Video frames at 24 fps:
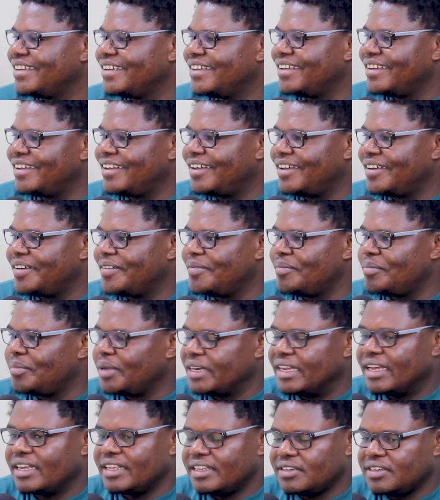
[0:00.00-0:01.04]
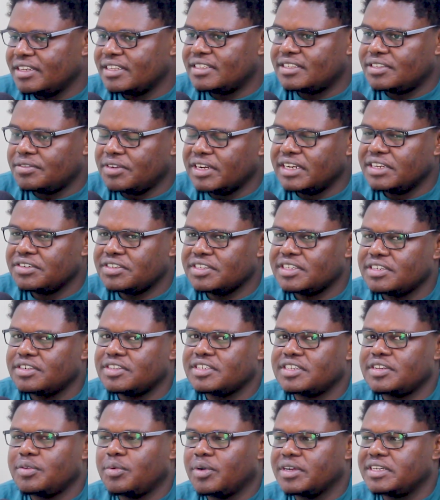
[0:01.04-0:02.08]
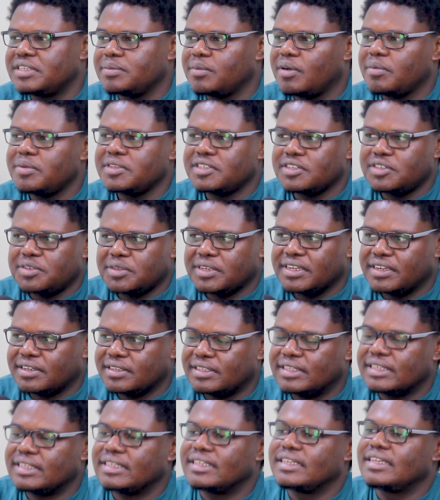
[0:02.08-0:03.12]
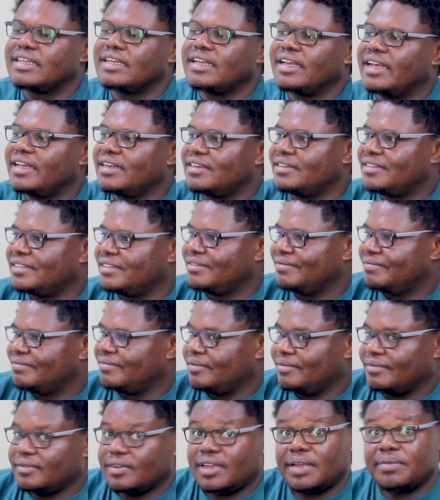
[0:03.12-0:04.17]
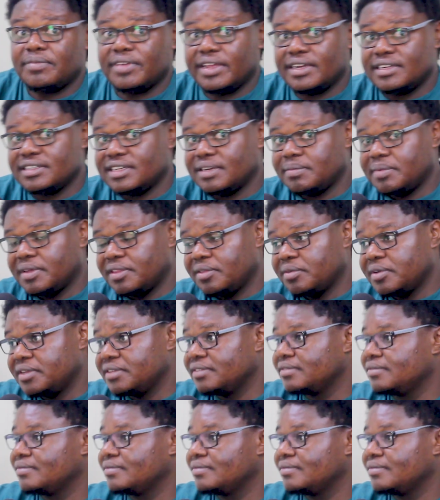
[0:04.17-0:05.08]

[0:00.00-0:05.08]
But yeah, it's really interesting to see what Zimbabweans are doing out there. And I'm Valentine, by the way.